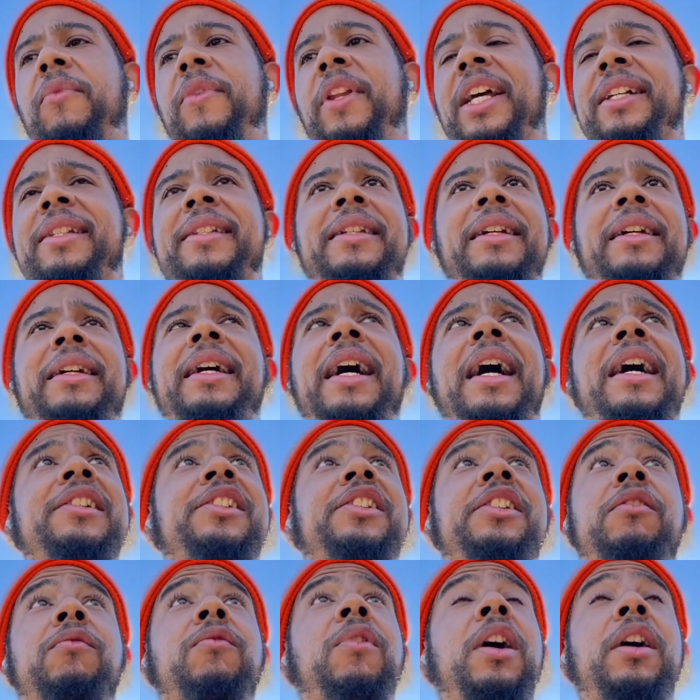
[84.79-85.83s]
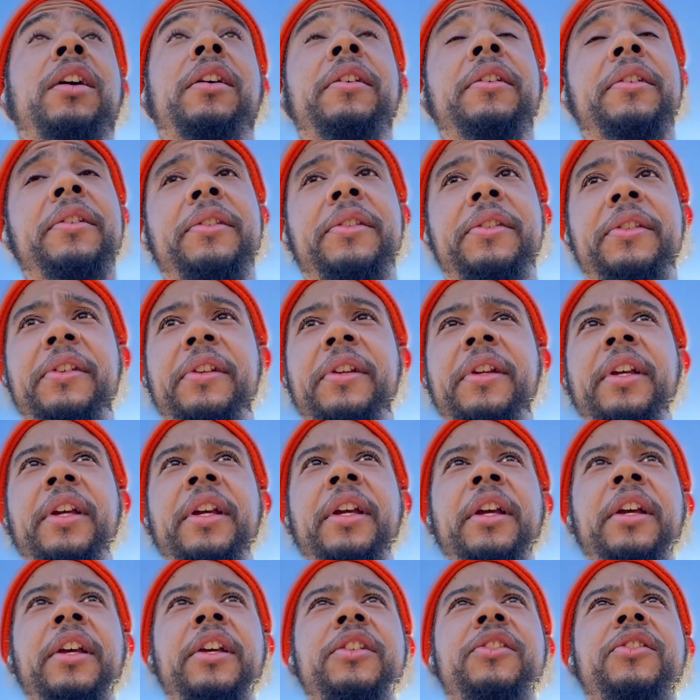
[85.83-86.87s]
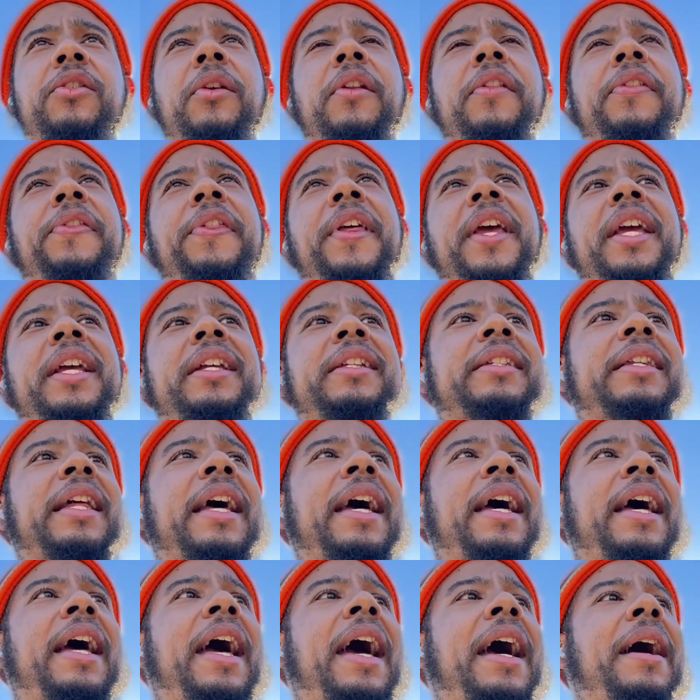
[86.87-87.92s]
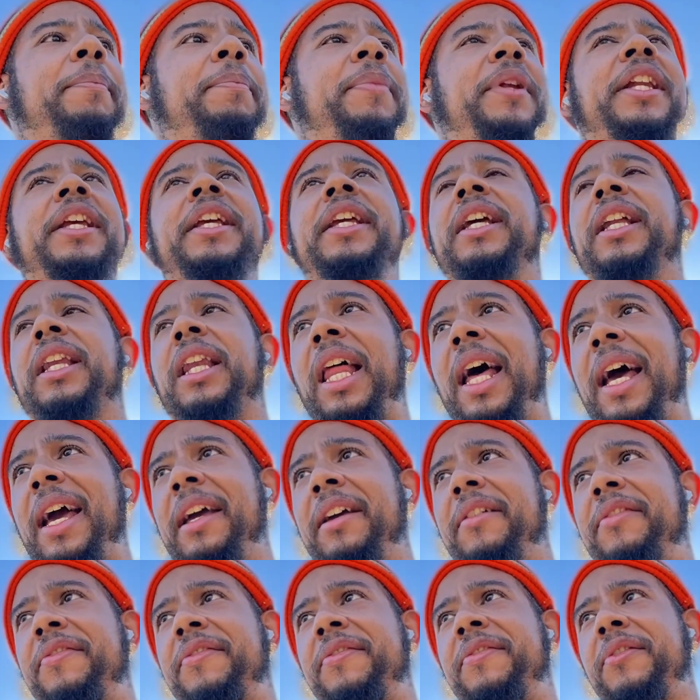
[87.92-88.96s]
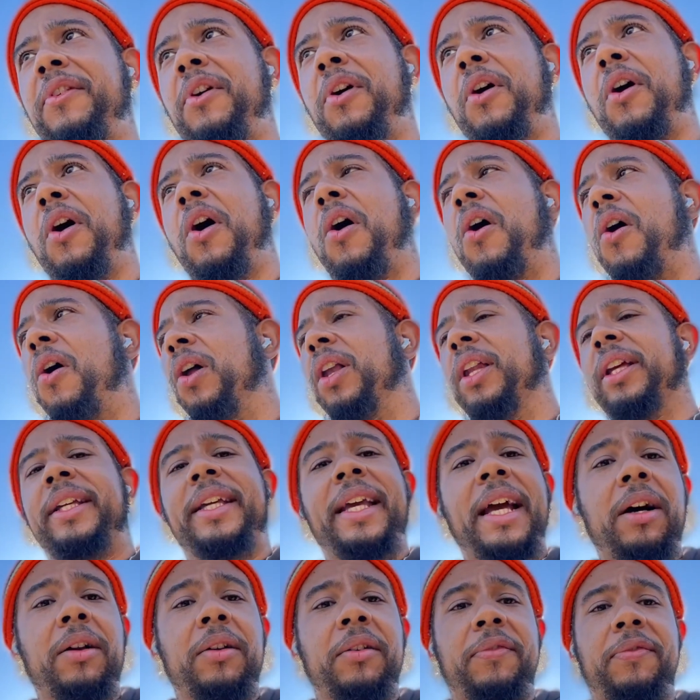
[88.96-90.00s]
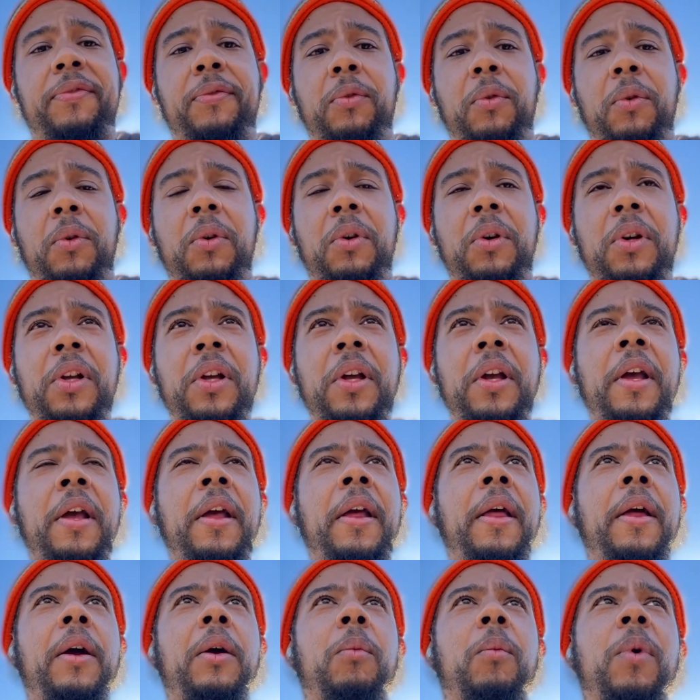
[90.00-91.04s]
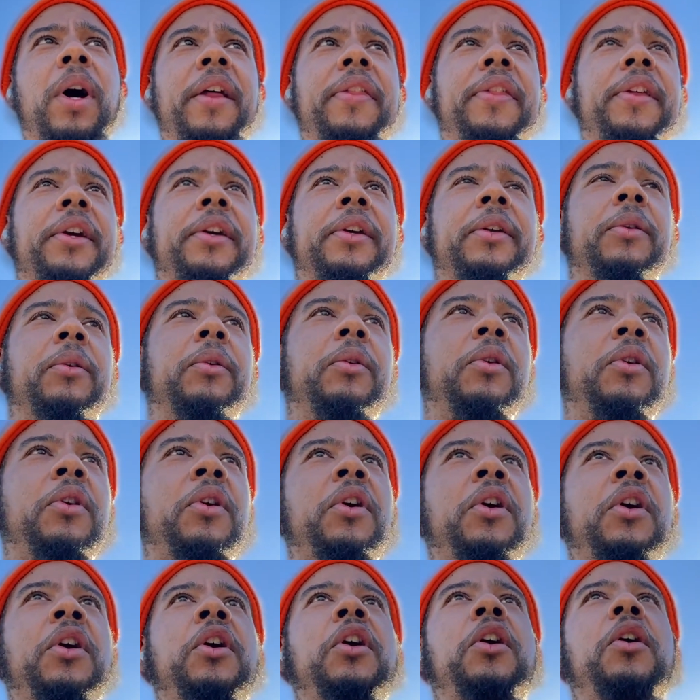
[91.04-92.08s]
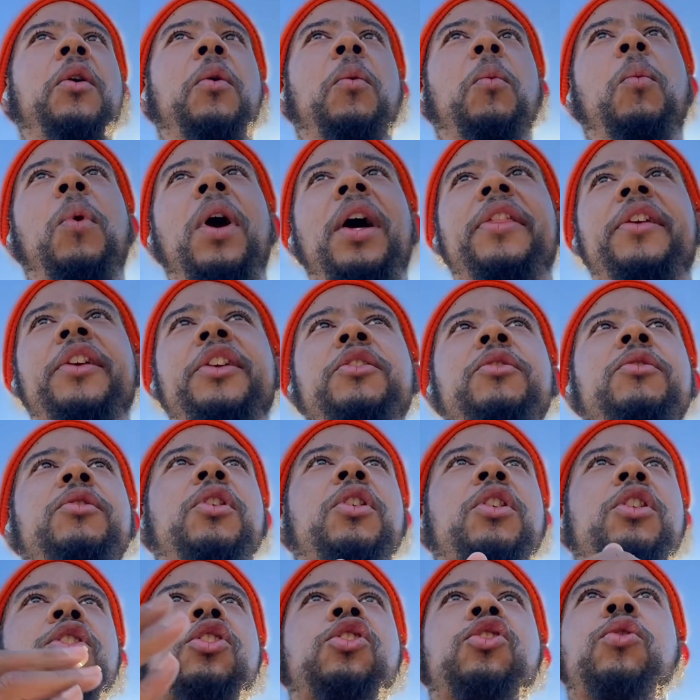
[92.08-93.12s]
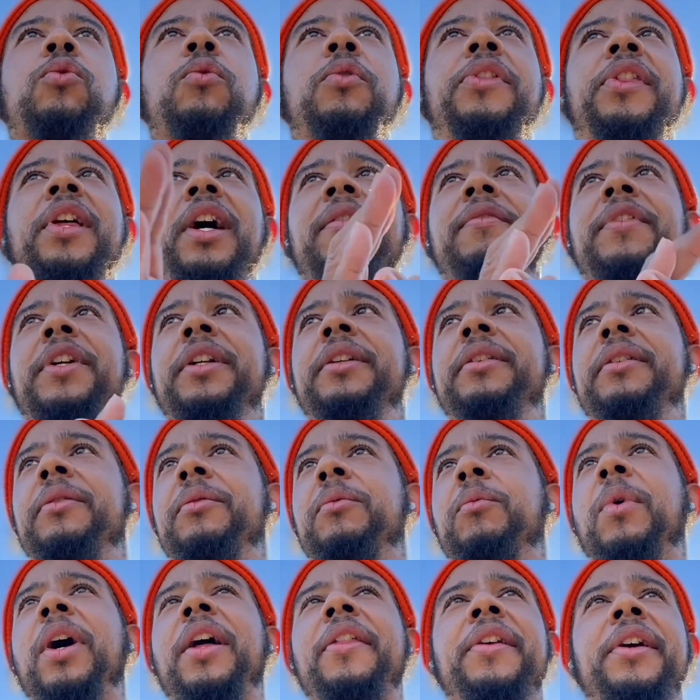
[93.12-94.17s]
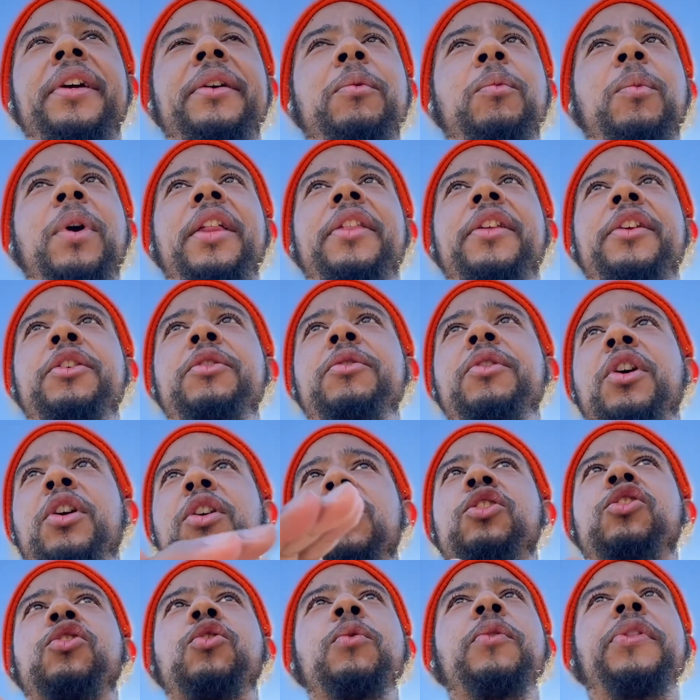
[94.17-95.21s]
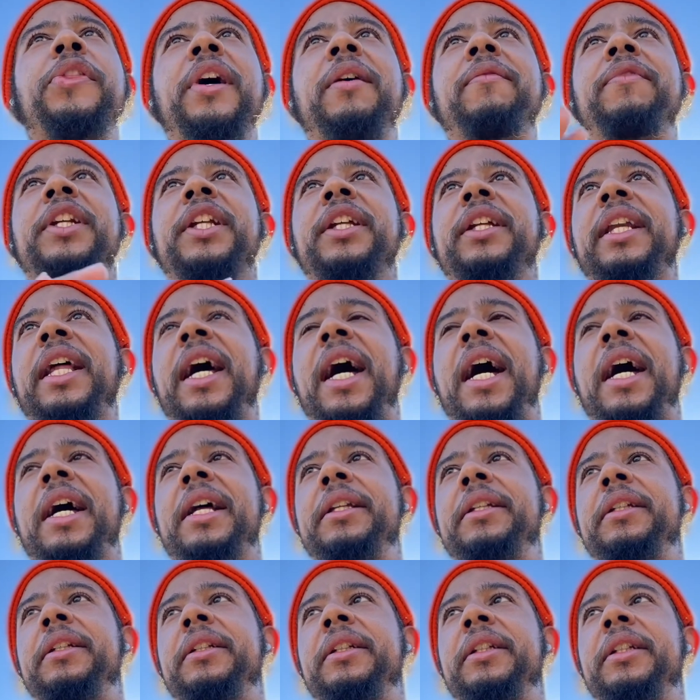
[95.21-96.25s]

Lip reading: That's the Akashic Records. So the things that happen in your life are all accounted for, whether you know the truth of it, whether you know the truth of it or not,